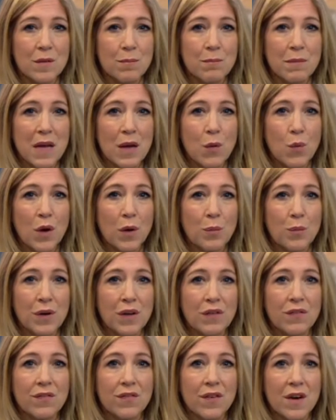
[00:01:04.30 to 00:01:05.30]
and may well
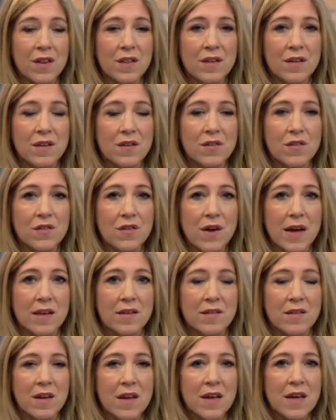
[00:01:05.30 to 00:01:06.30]
bring further
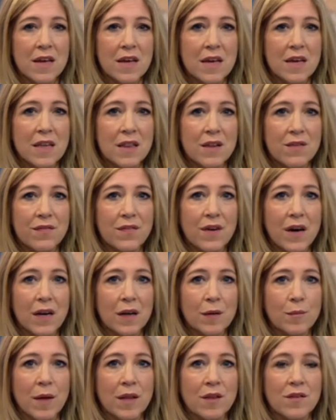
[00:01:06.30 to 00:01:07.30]
distress in the
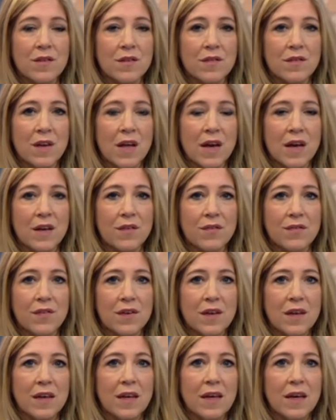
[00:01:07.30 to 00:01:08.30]
final months of
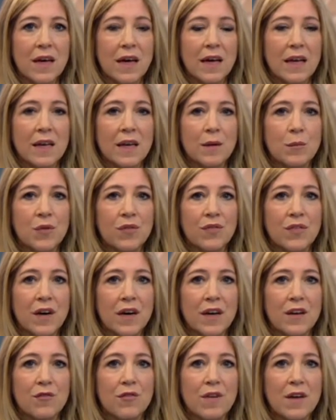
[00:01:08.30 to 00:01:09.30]
life. And number
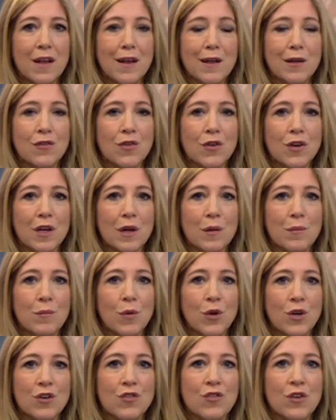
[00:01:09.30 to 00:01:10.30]
five, electronic
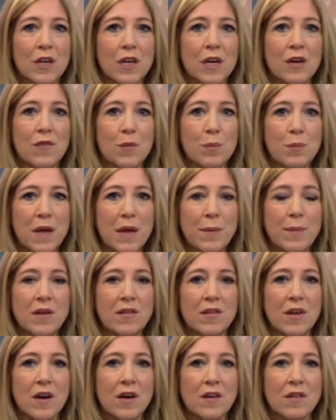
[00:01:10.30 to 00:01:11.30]
monitoring of a
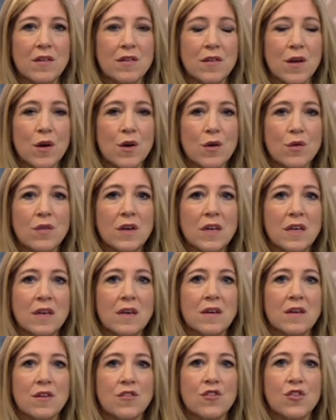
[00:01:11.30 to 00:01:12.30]
baby's heart is only
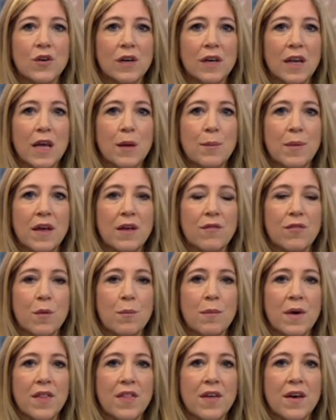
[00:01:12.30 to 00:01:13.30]
needed during labour if
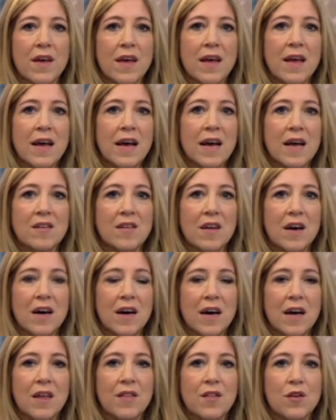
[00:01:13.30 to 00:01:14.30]
the mother has a
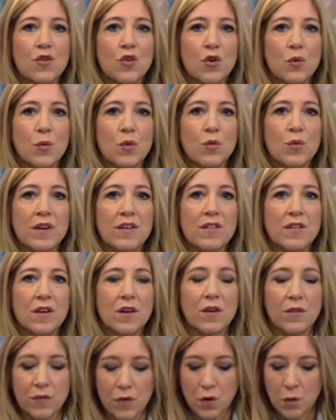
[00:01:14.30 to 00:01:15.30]
higher than normal
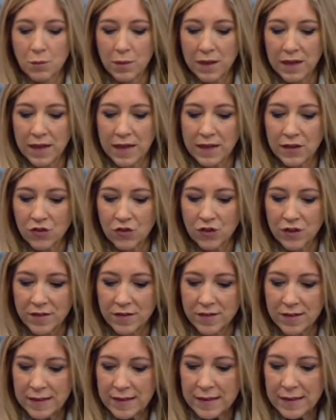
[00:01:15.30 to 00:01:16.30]
risk of
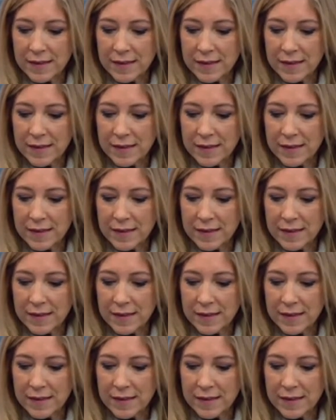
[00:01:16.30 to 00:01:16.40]
complications.